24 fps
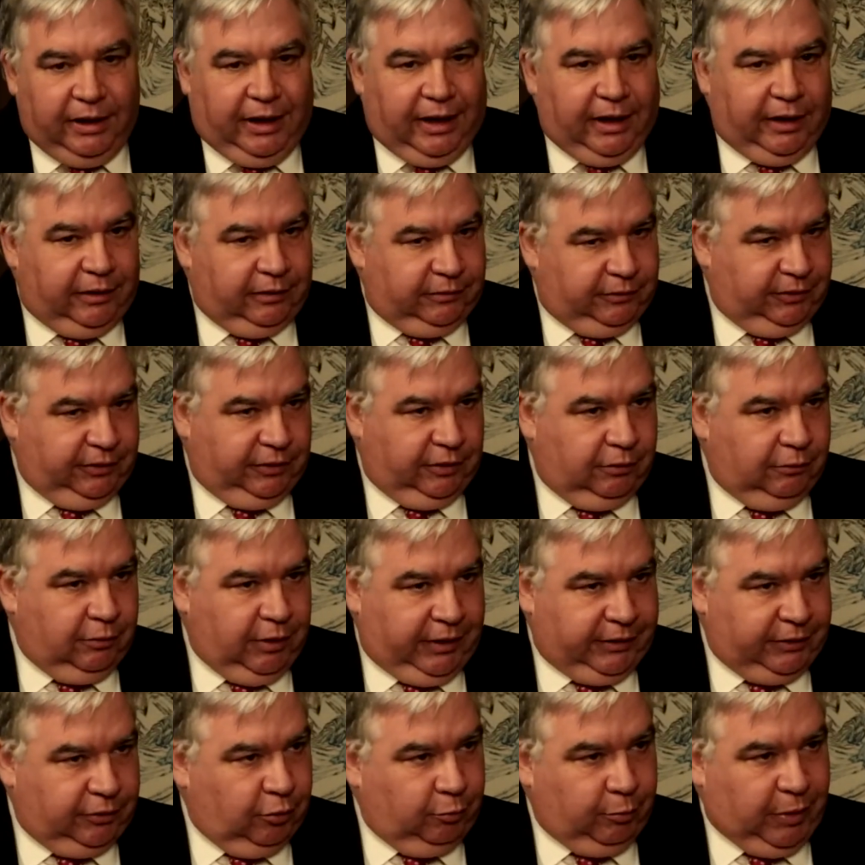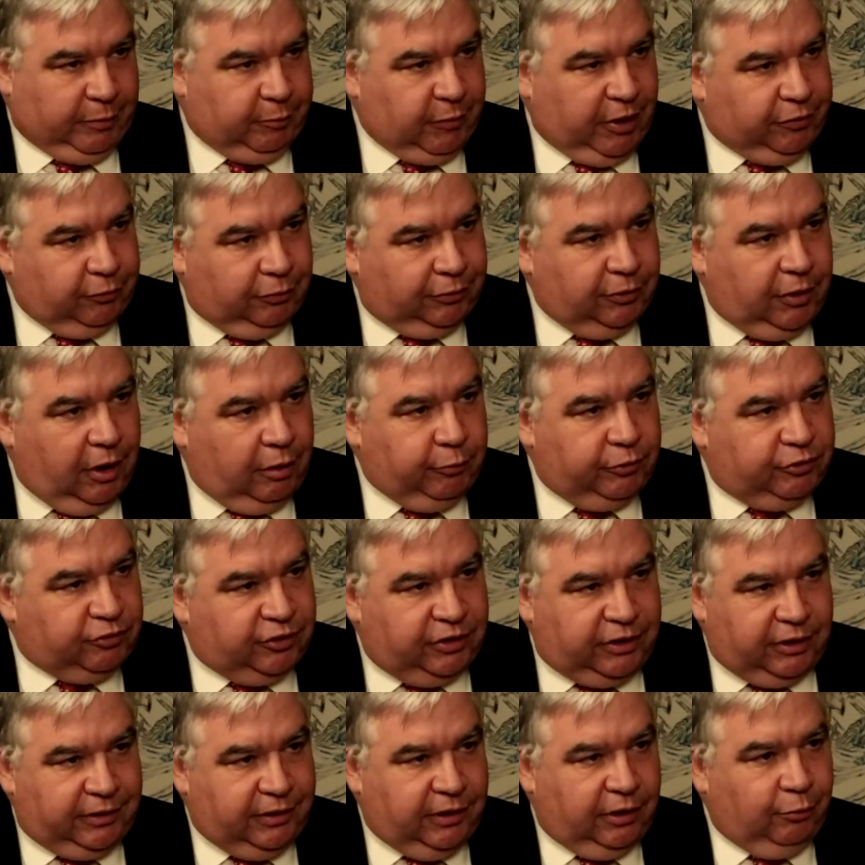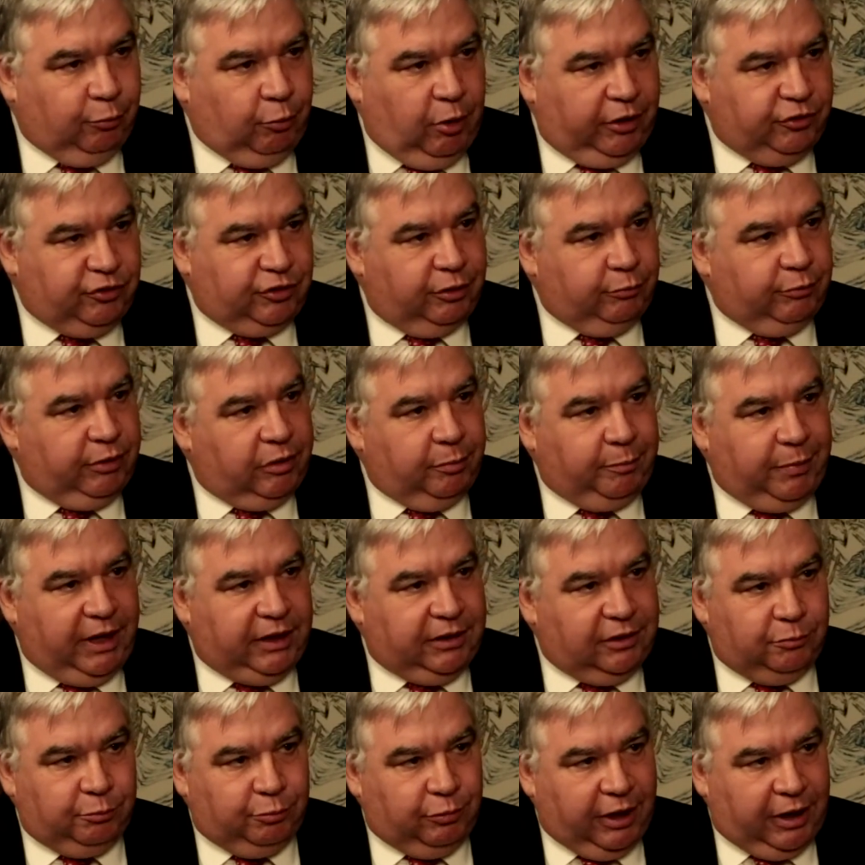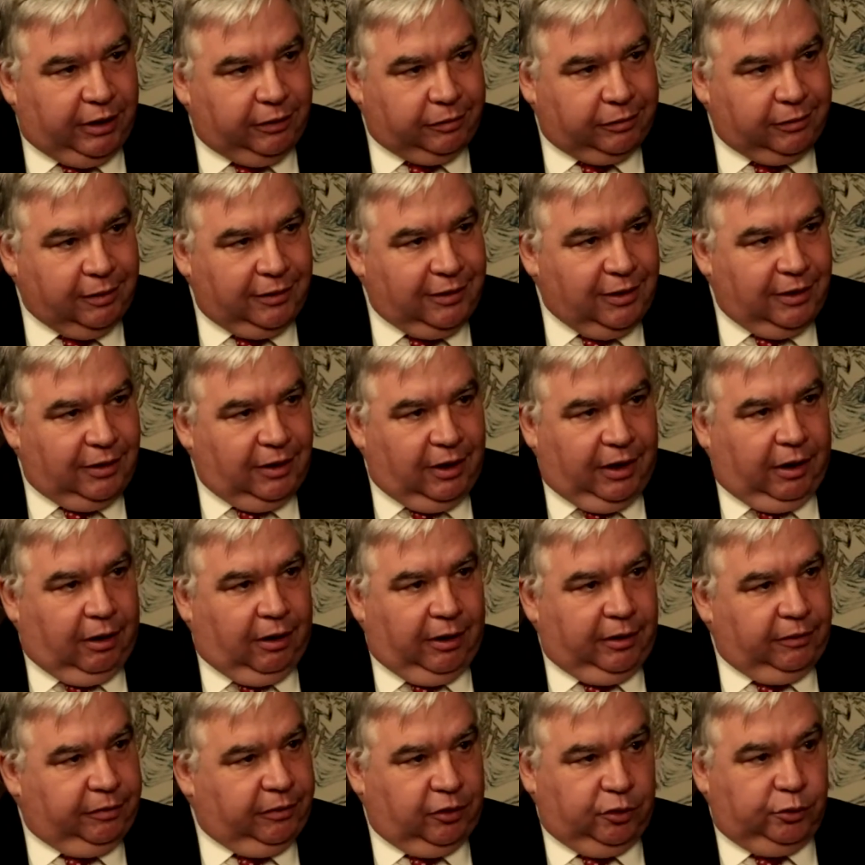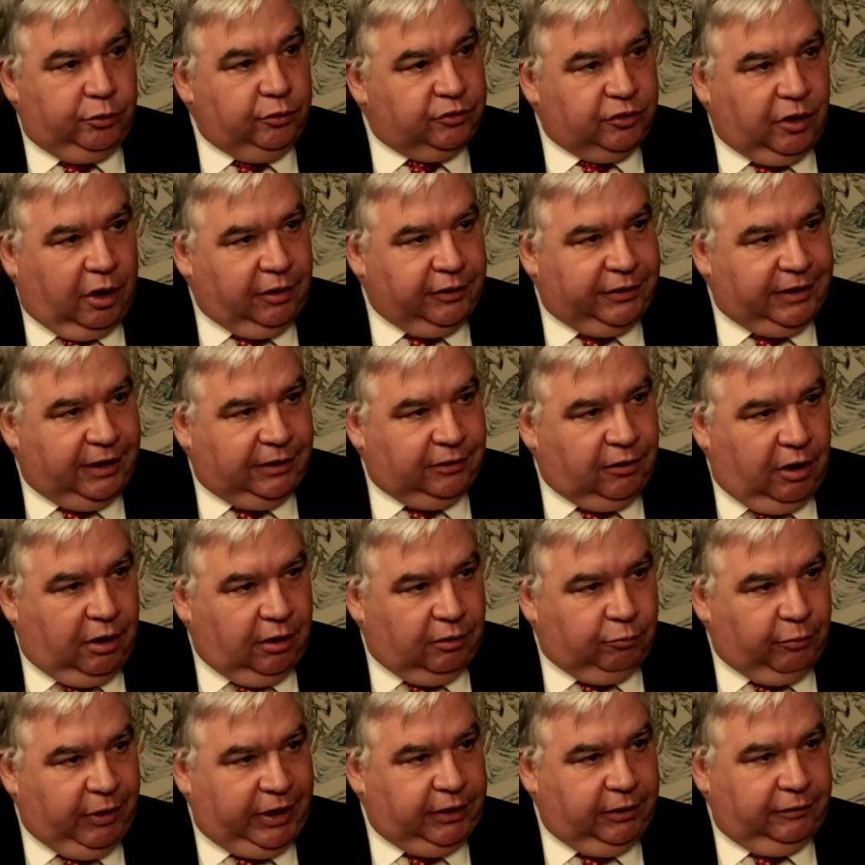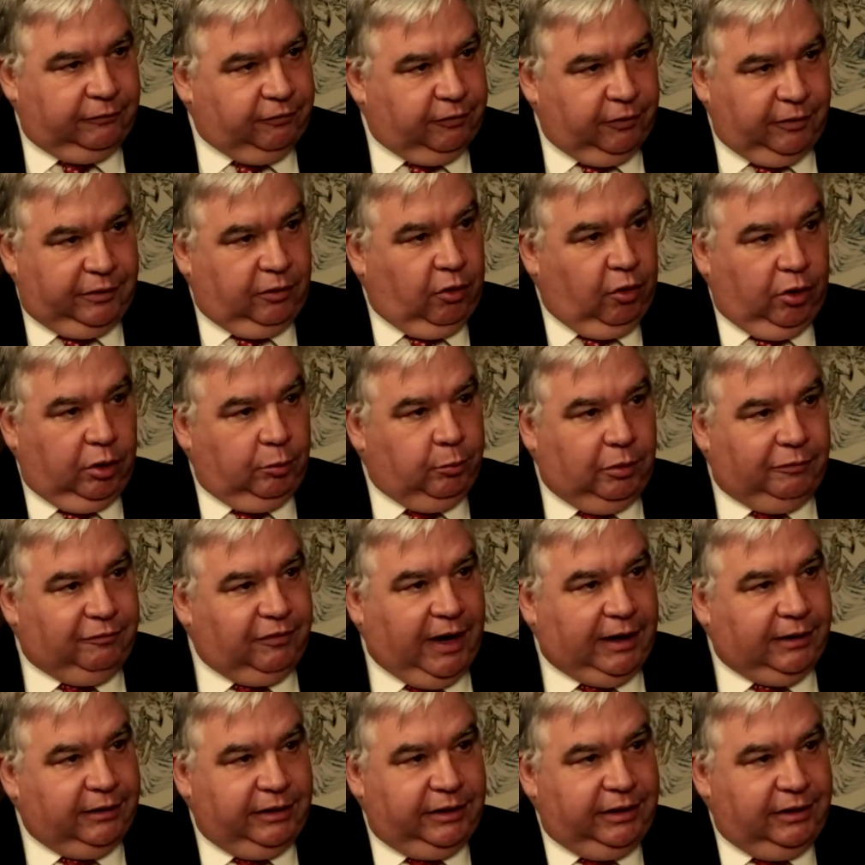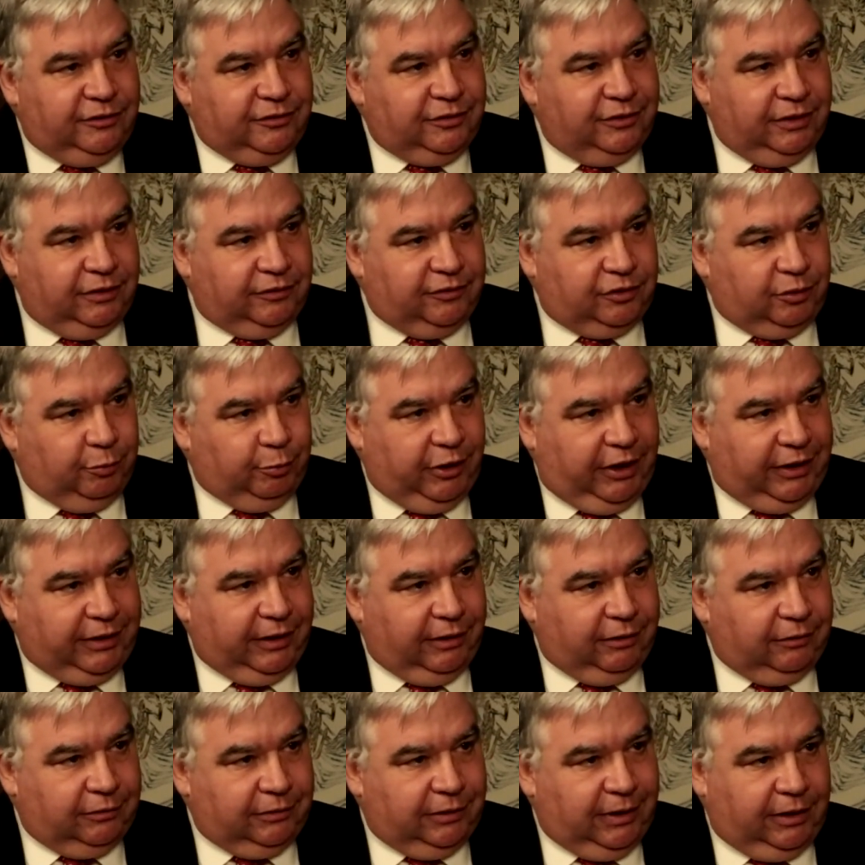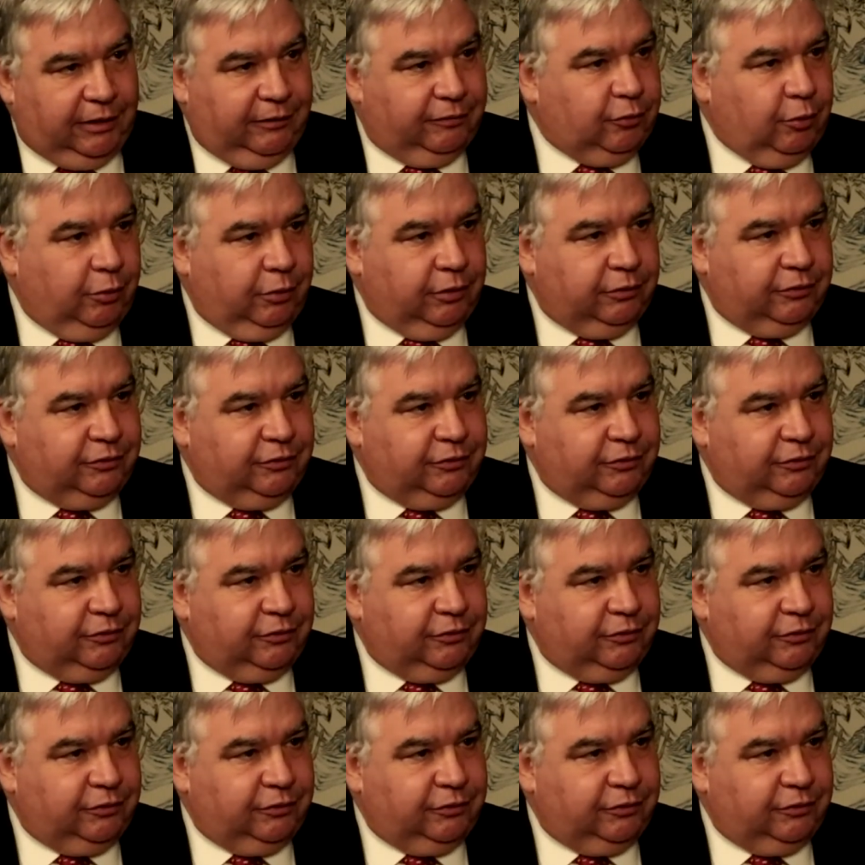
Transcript: And, you know, I know my mother-in-law was sitting there watching with bated breath the news all day long, waiting for the horrible, violent incidents to break out. And, of course,